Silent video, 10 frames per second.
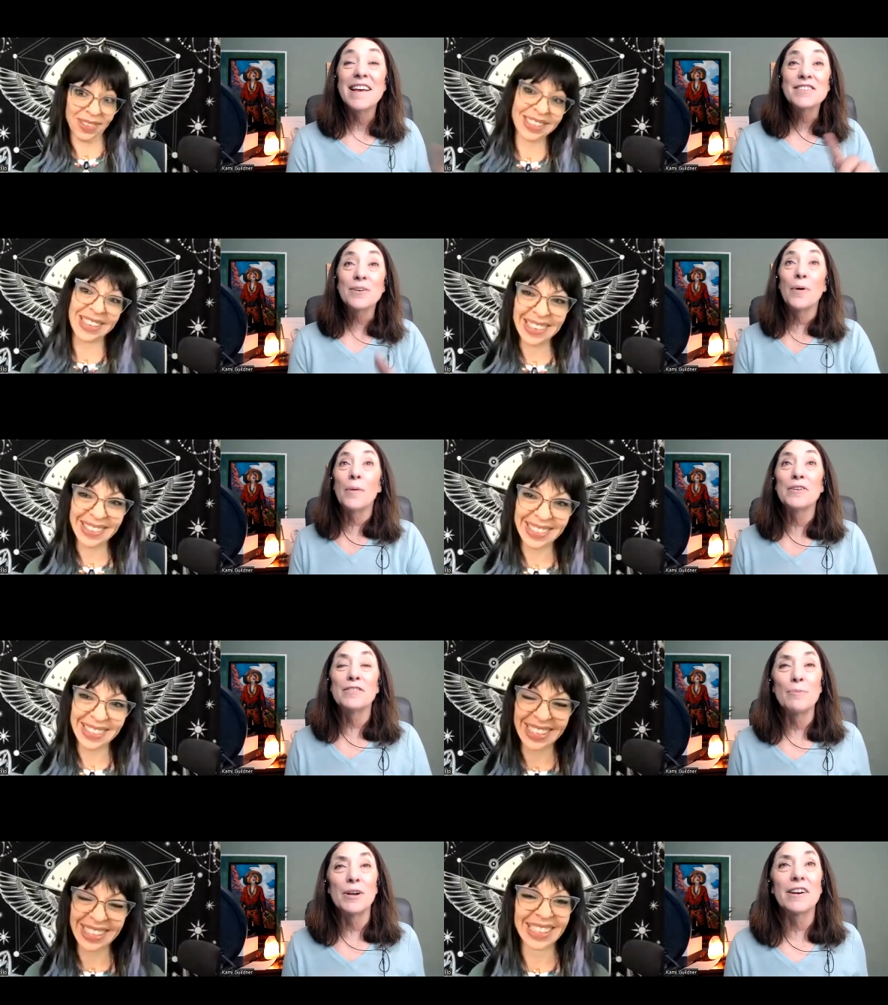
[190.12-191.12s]
Speaker 1: So what
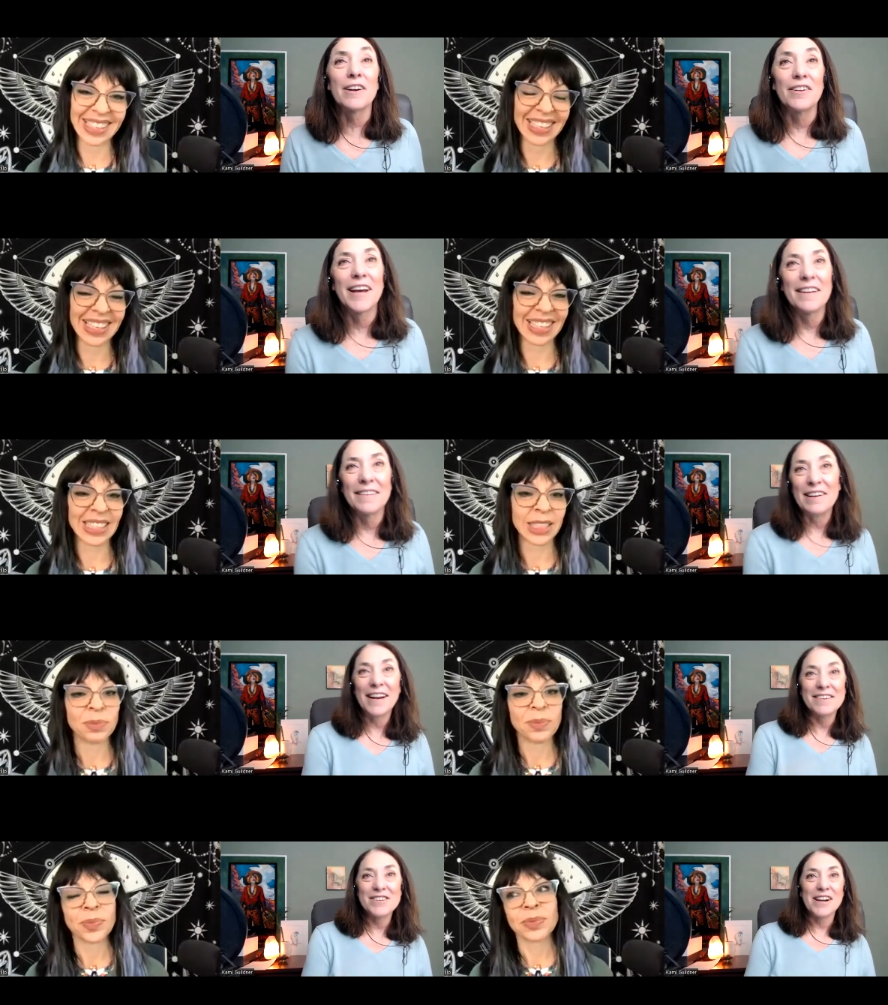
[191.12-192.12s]
was the miracle? You
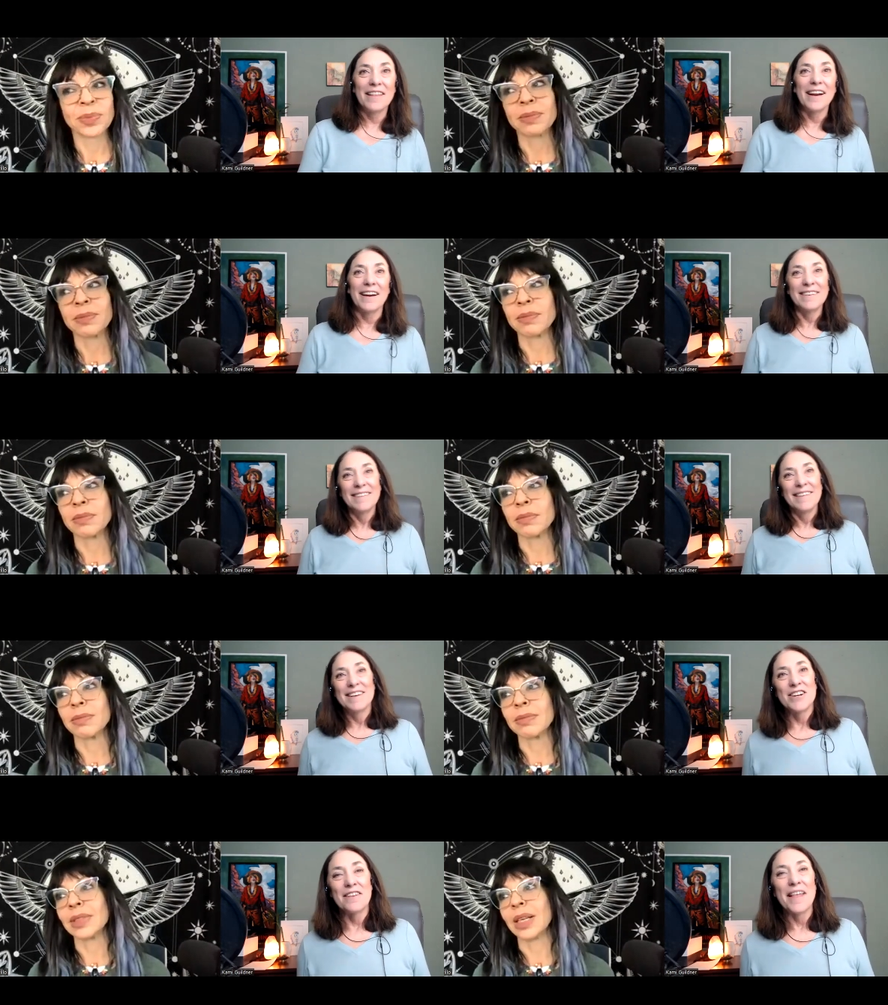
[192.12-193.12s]
gotta share
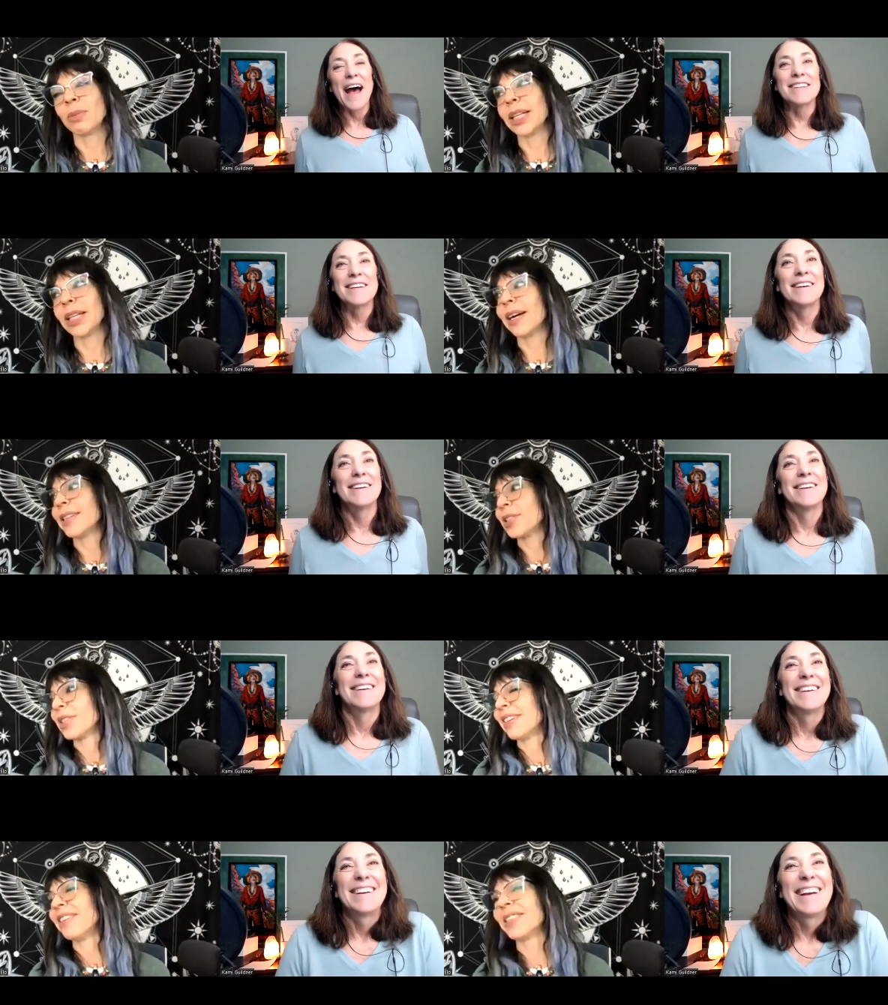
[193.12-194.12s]
that.
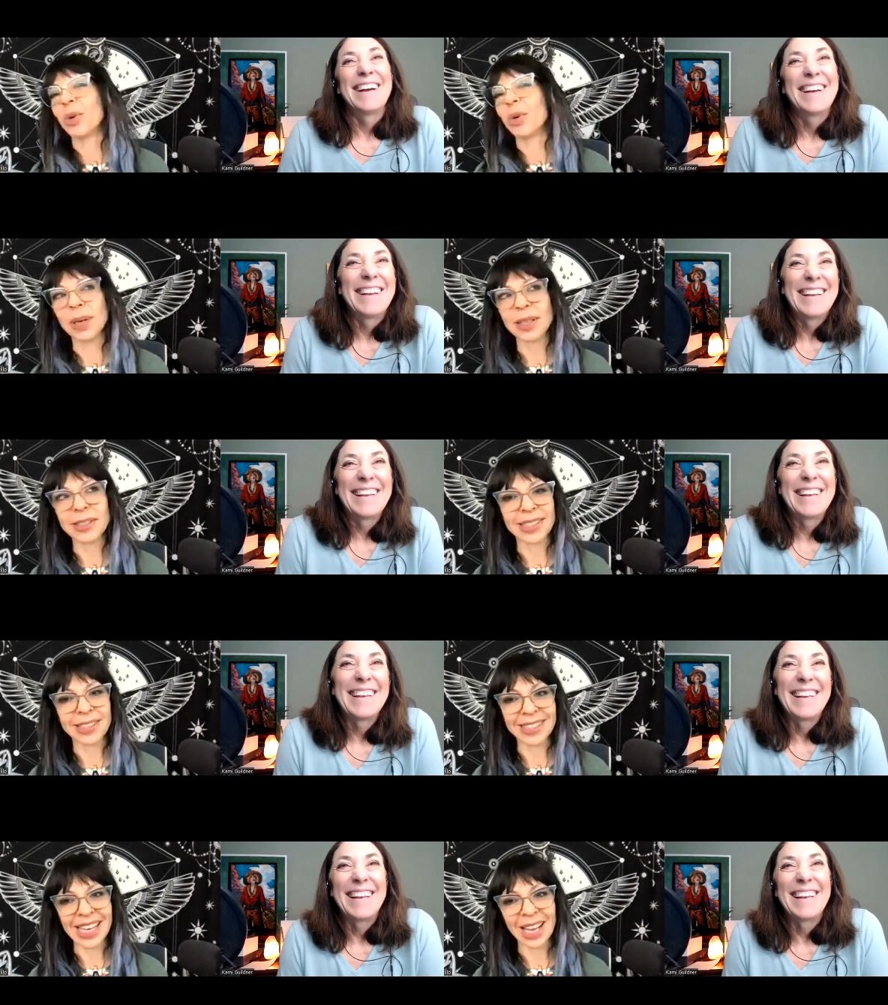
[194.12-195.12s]
Speaker 2: Oh, it's so embarrassing
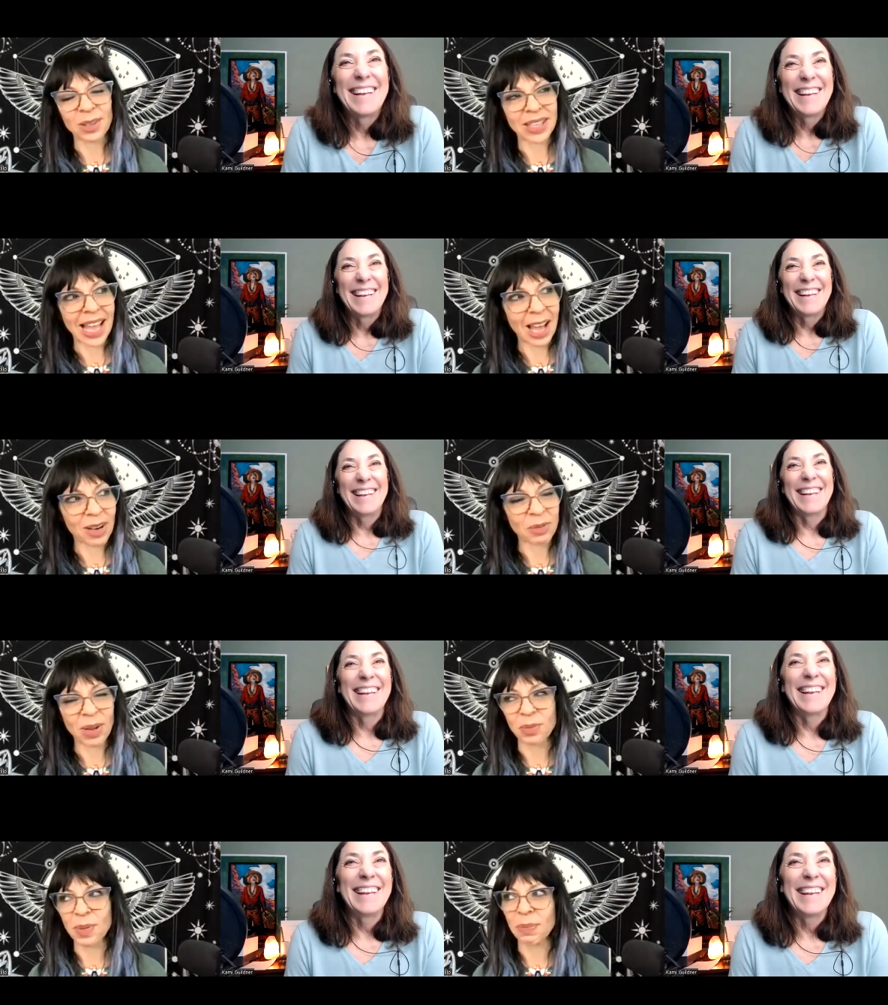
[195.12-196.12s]
to say out loud. I'd
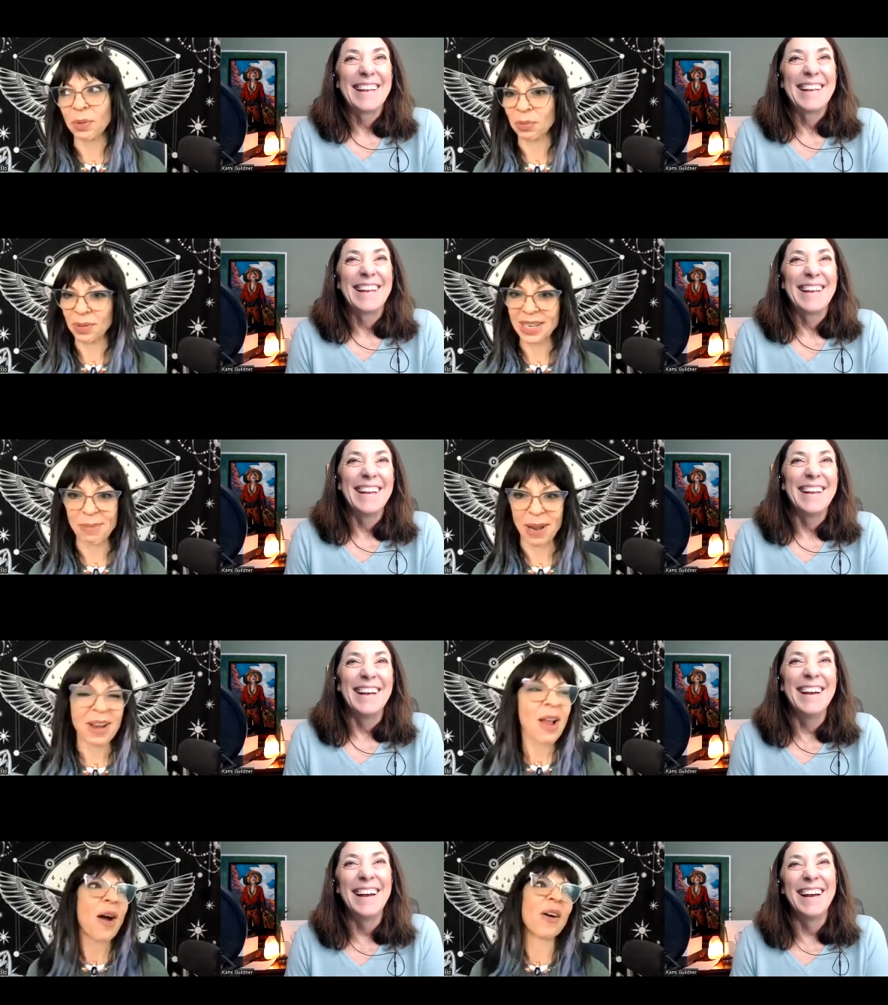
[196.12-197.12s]
rather people read about it.
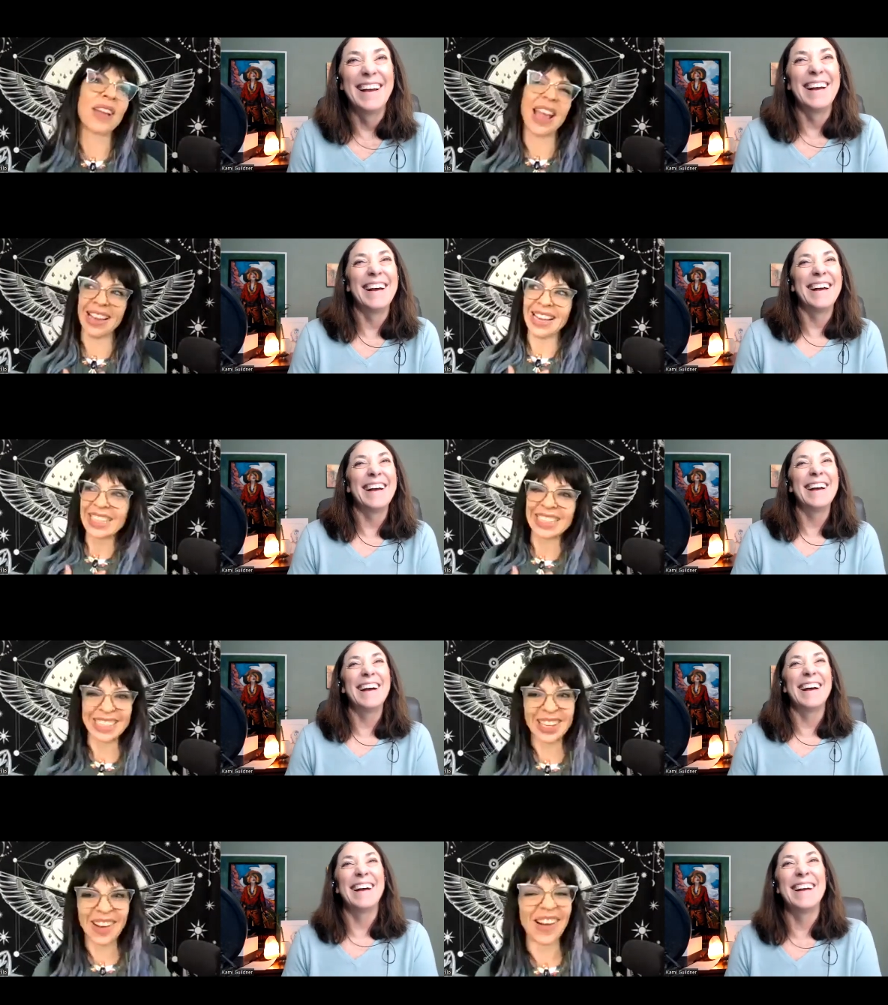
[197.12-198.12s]

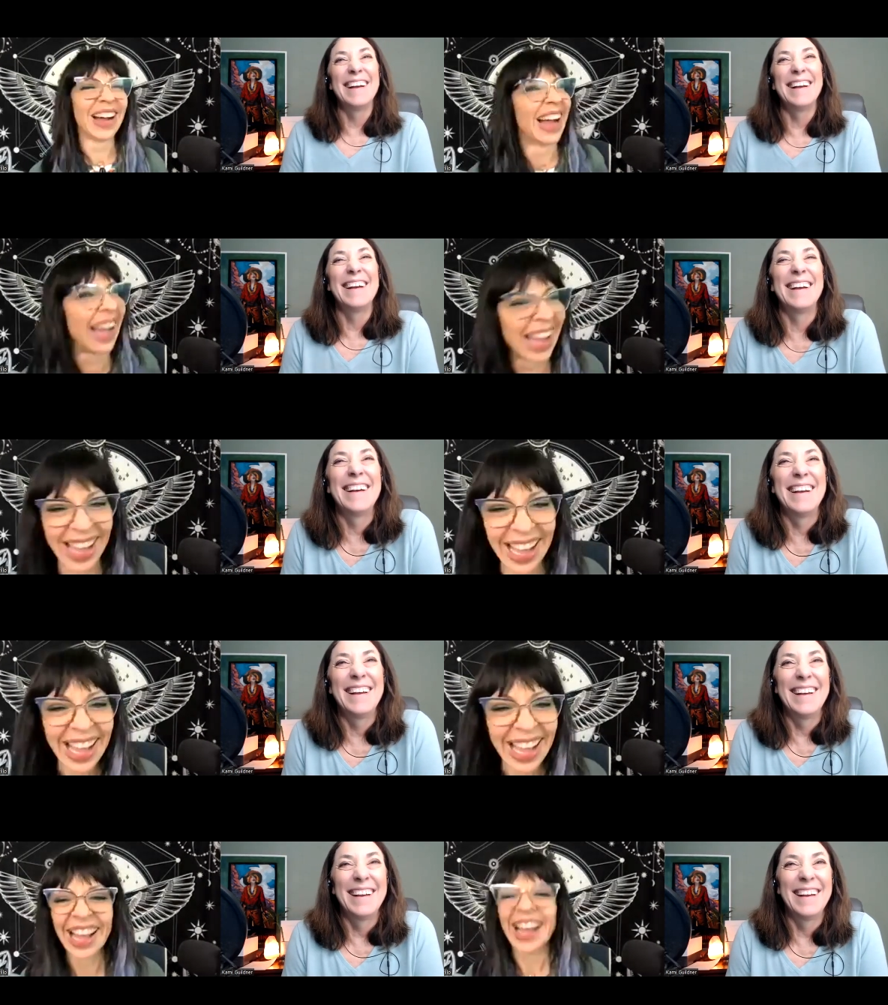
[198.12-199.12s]
Okay. Because
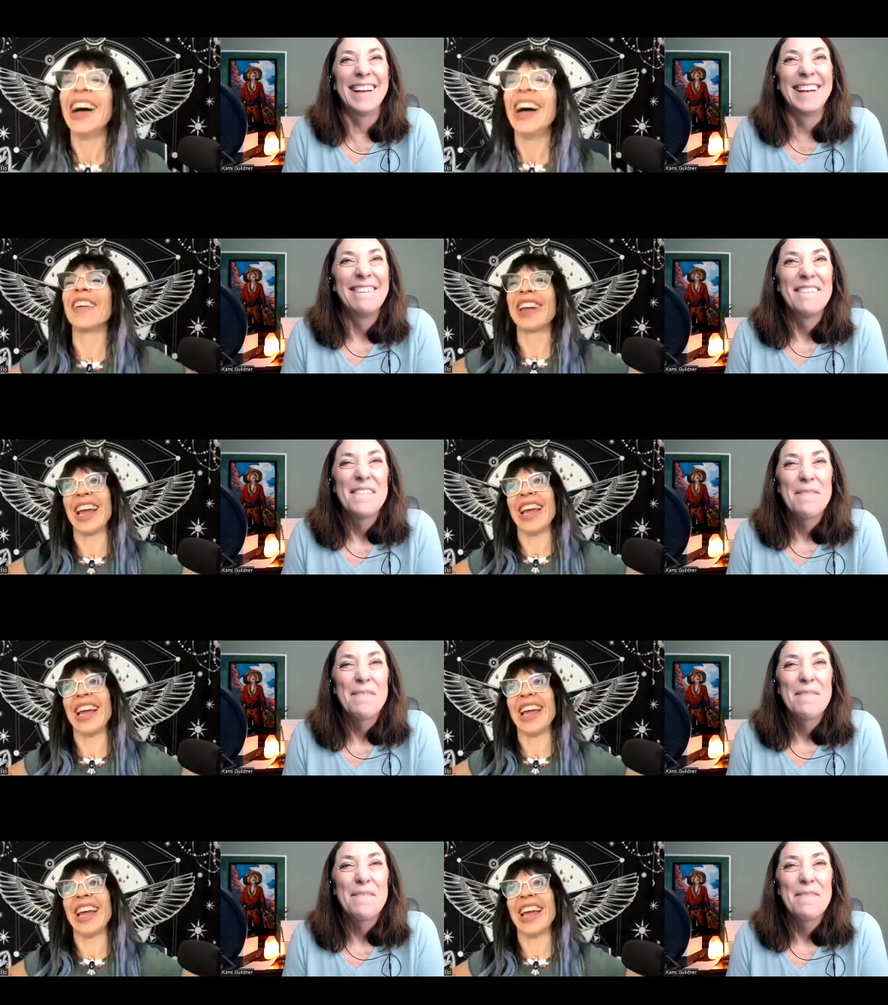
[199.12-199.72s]
okay.